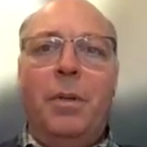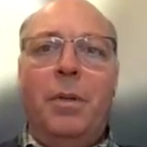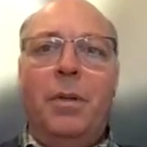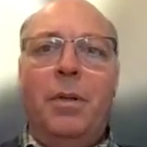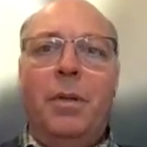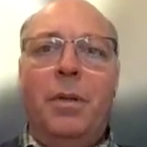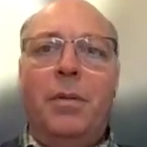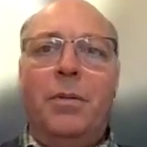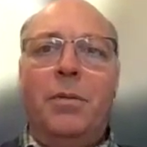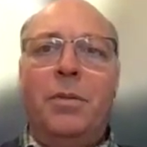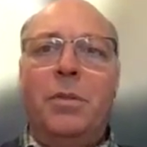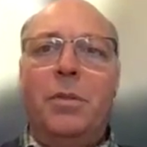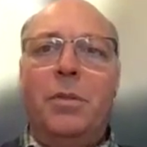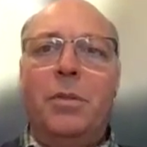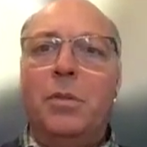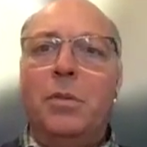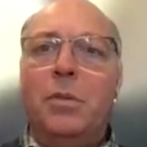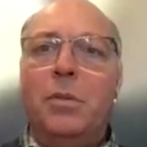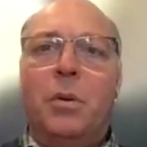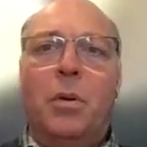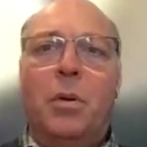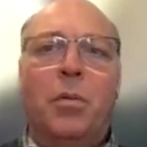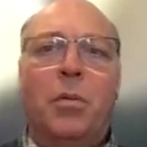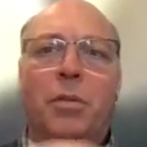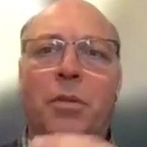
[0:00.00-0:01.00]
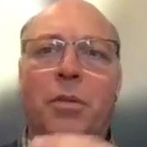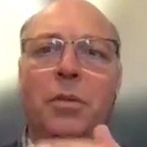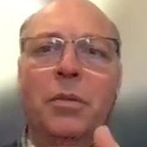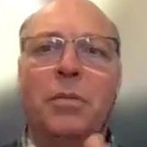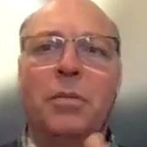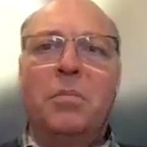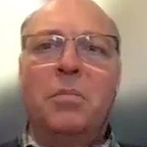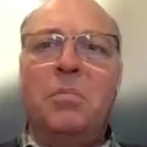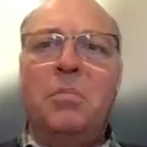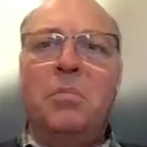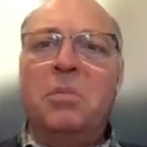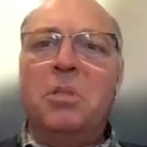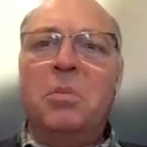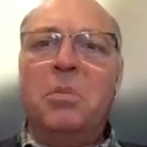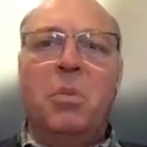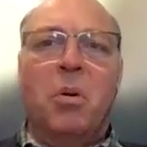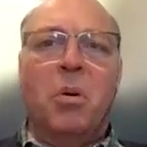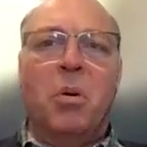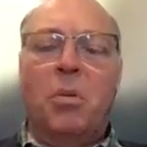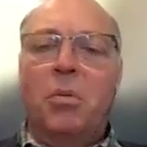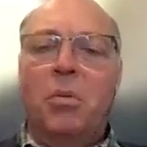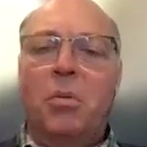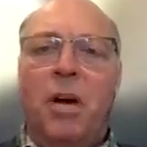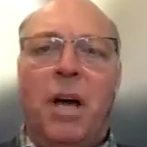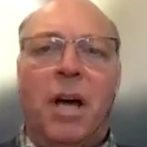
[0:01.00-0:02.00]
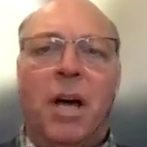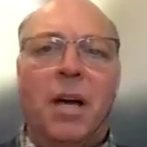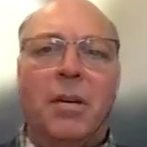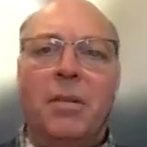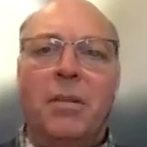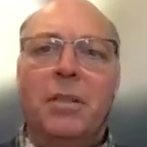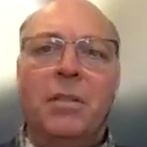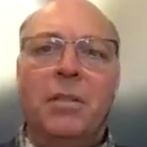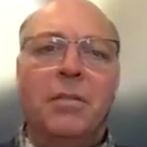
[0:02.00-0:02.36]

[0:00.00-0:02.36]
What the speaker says: there's often small viral